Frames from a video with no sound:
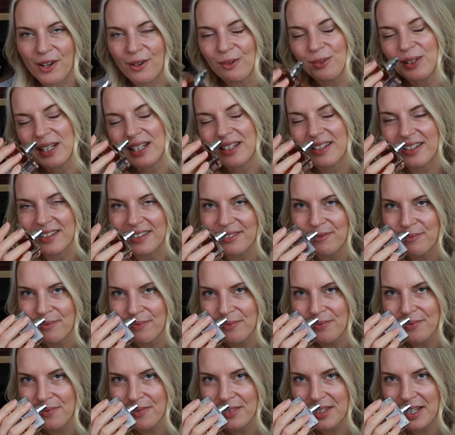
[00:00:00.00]
I'll link it
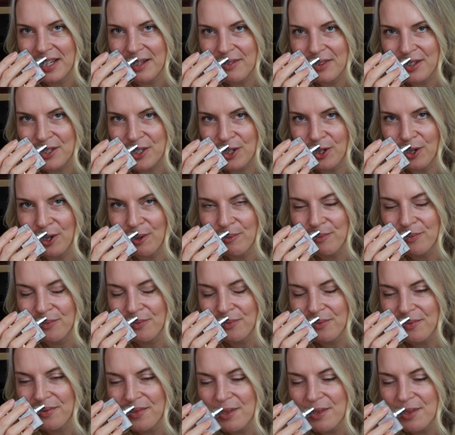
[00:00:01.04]
at the top.